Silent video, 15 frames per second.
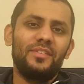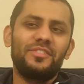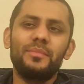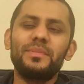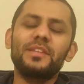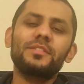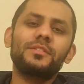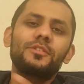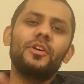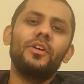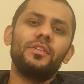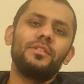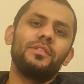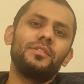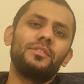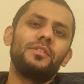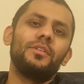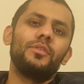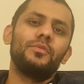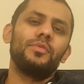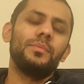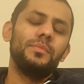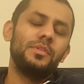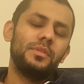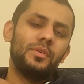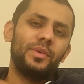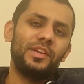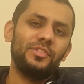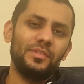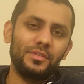from the start,
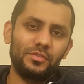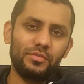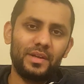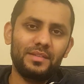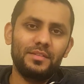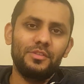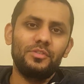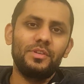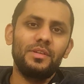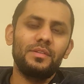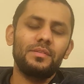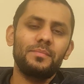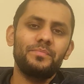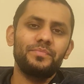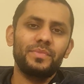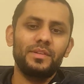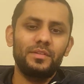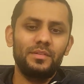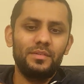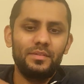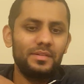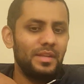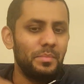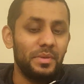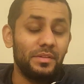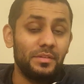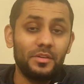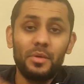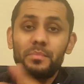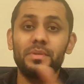remuneration strategies,
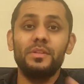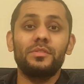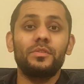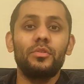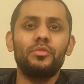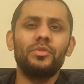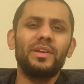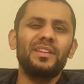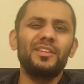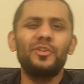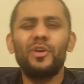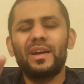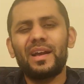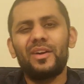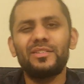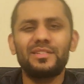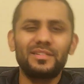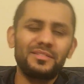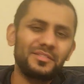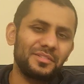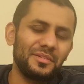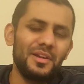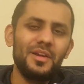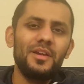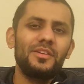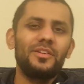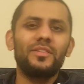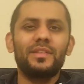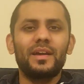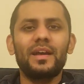limited company, sole trader. Your accountant,
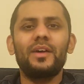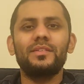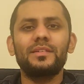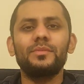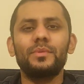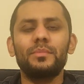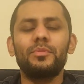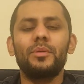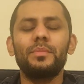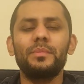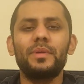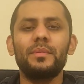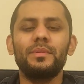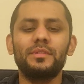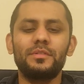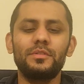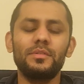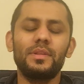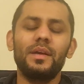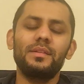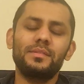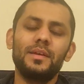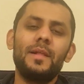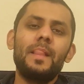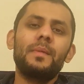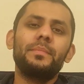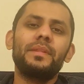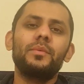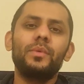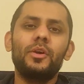the accountant will probably be able to do that.
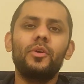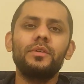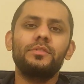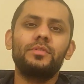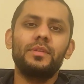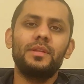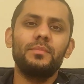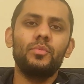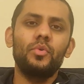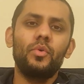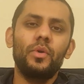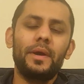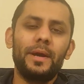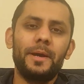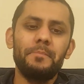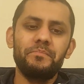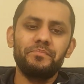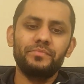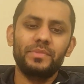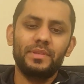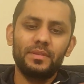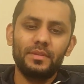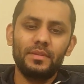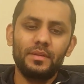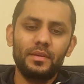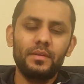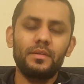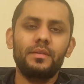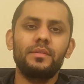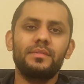But then we go on to the more
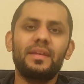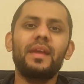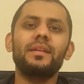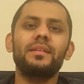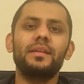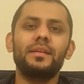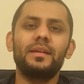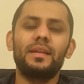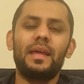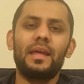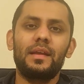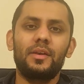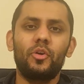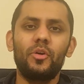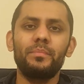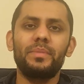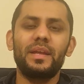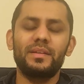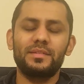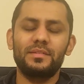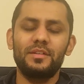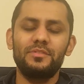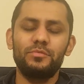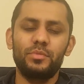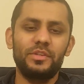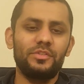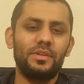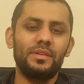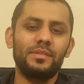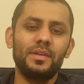technical and complex stuff,
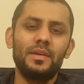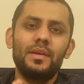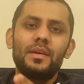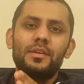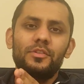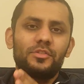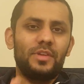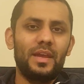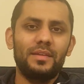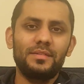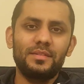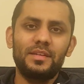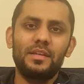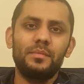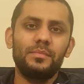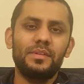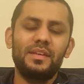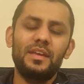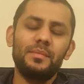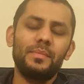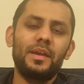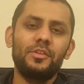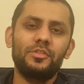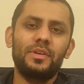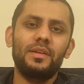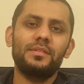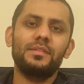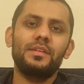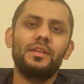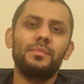which is share schemes, EMI share
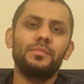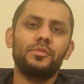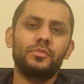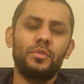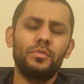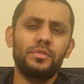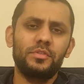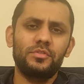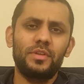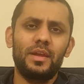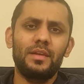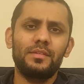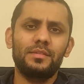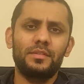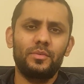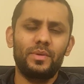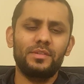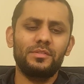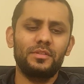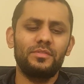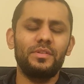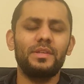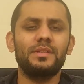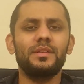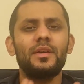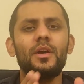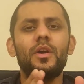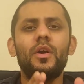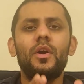schemes, growth shares, the rest of it,